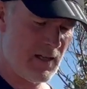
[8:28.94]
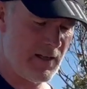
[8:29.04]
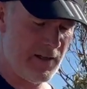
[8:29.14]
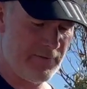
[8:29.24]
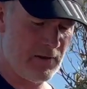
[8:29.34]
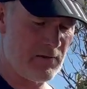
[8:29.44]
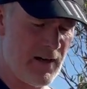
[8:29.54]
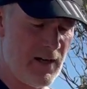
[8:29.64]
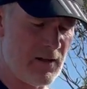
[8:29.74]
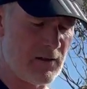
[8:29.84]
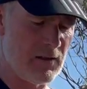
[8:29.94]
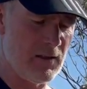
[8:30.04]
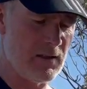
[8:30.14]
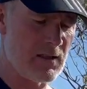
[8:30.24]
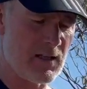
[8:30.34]
uneven ground, I've got a
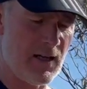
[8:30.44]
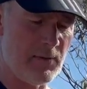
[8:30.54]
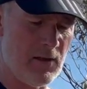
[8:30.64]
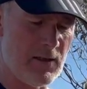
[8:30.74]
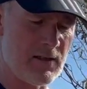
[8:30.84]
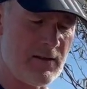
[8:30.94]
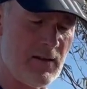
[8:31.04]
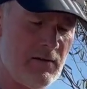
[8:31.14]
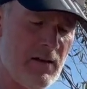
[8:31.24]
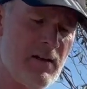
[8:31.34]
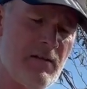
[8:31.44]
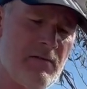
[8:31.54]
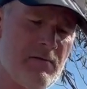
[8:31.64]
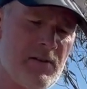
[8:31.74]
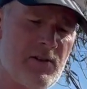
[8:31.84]
little stabilizer thing
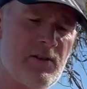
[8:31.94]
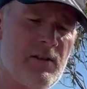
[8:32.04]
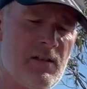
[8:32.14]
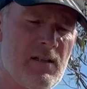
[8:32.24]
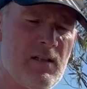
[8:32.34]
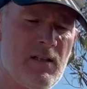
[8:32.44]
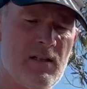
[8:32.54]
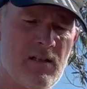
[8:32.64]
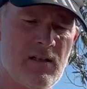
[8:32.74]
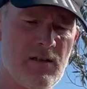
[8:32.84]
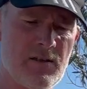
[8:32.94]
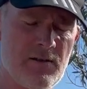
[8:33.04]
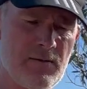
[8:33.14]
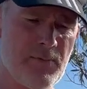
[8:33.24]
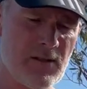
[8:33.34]
which goes
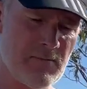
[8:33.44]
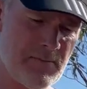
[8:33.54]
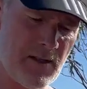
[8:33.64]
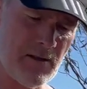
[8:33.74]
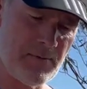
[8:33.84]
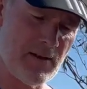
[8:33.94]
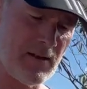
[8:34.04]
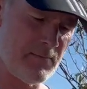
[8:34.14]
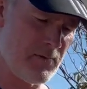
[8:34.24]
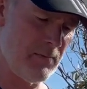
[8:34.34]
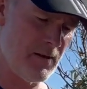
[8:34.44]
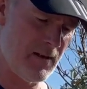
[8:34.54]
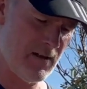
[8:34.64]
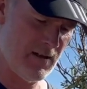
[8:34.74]
on the bottom. Let me open that up properly.